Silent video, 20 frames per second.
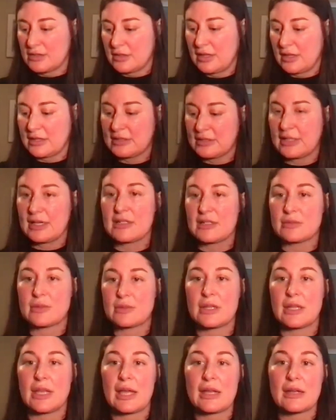So that's a nice
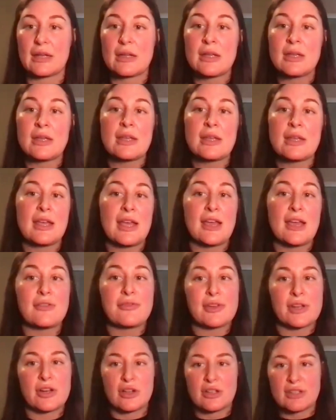one that
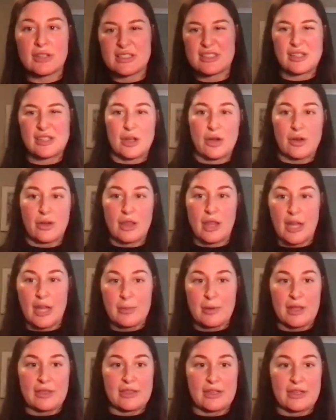if a girl doesn't know a
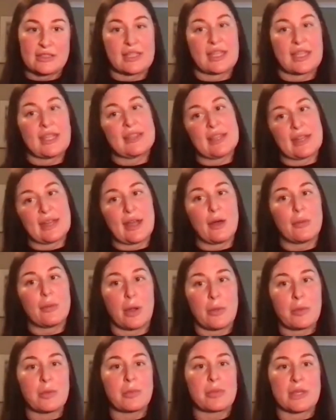lot about their skin, that I'll
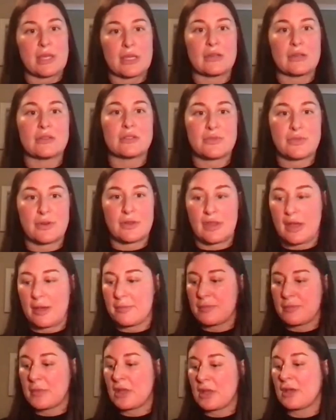probably use for
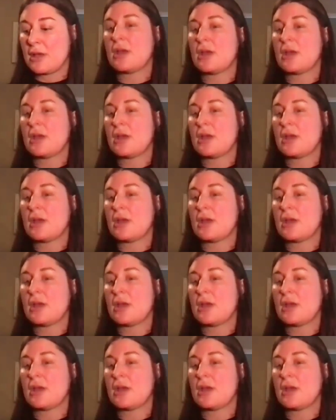them.